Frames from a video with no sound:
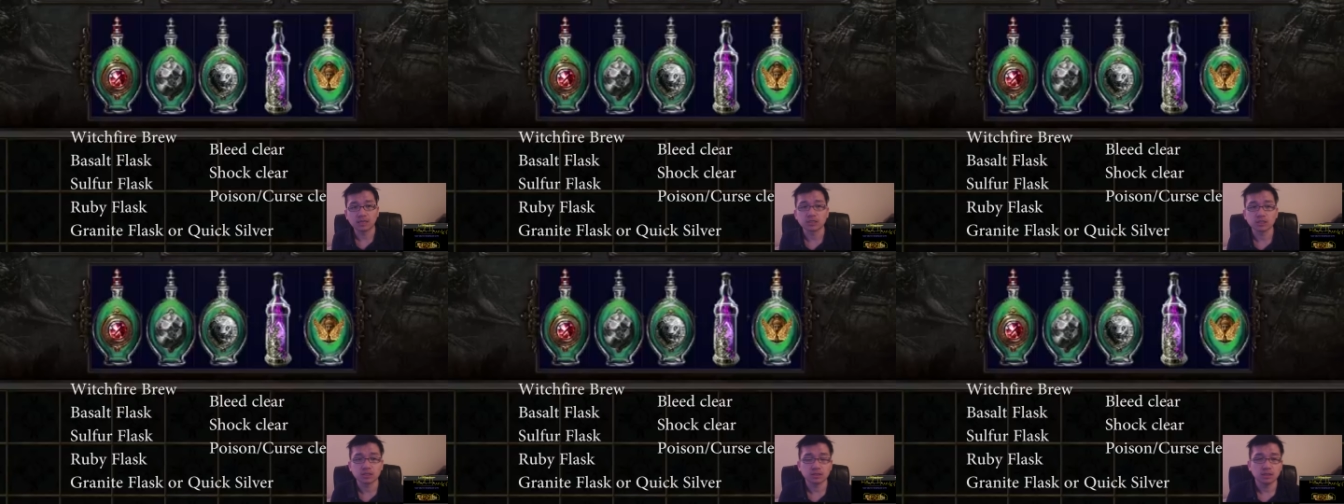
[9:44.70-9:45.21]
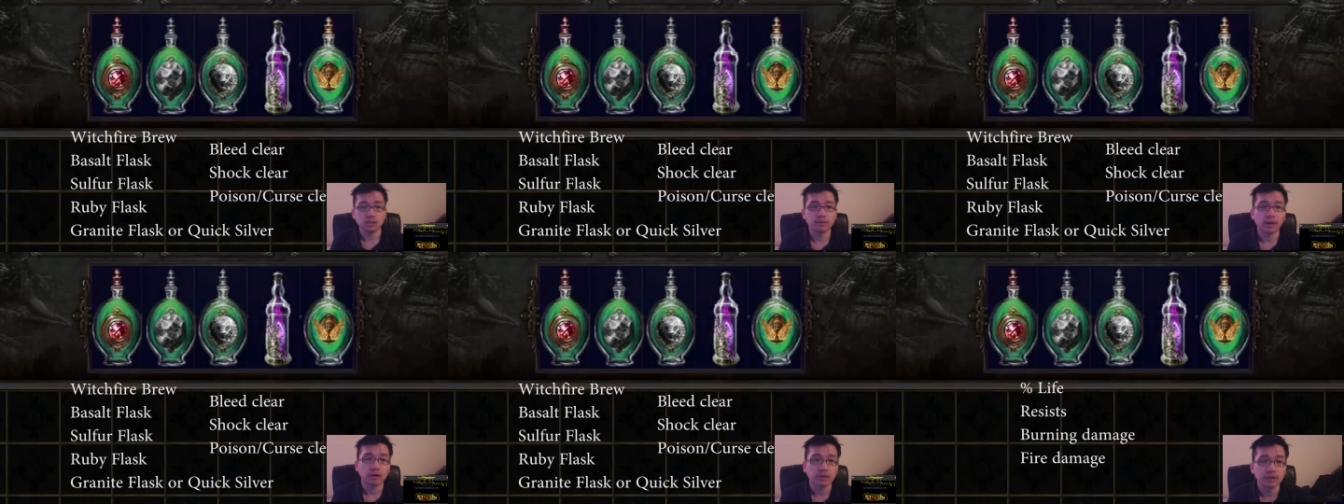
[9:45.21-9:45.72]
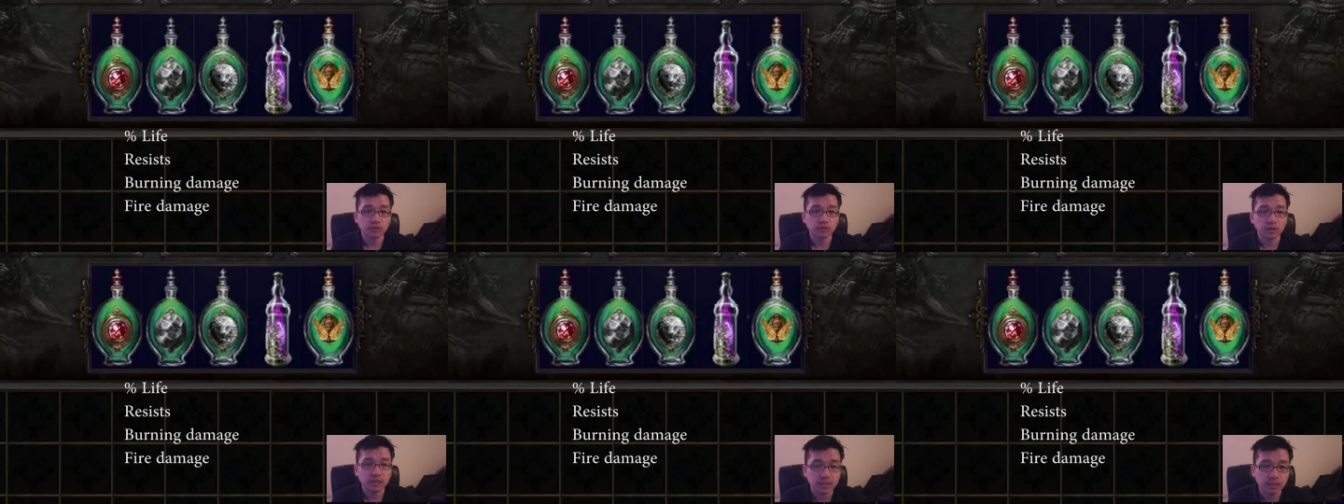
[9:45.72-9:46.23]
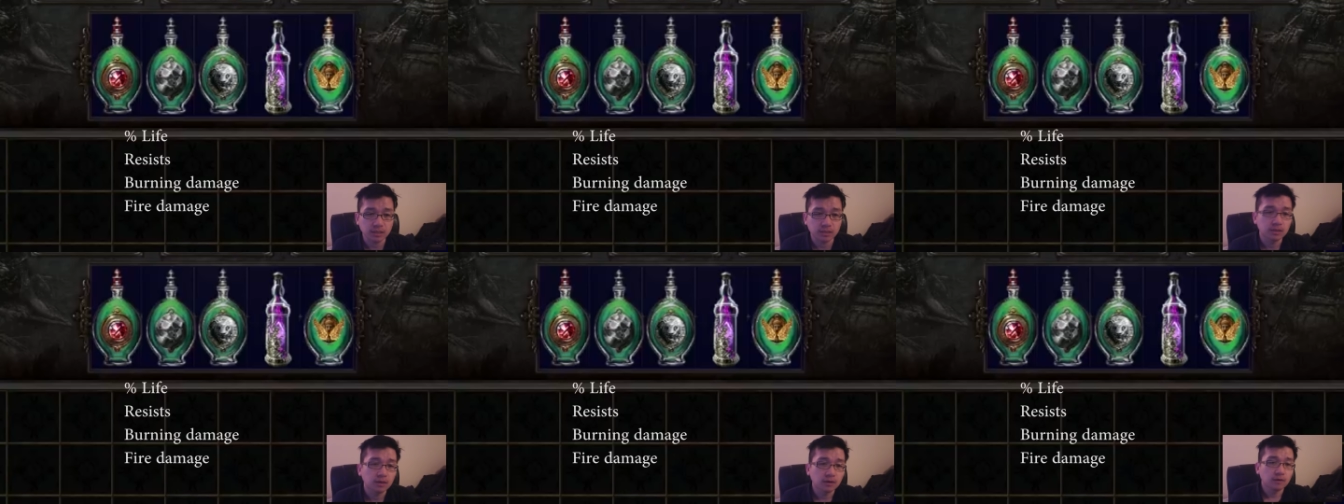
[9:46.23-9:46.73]
that's about it for the
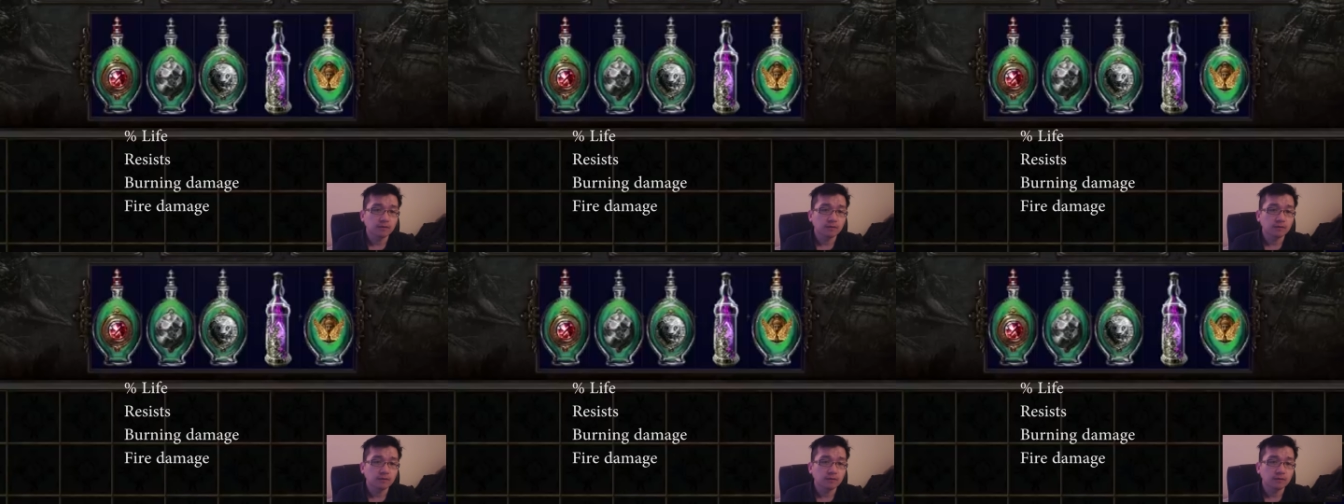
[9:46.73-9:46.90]
gear.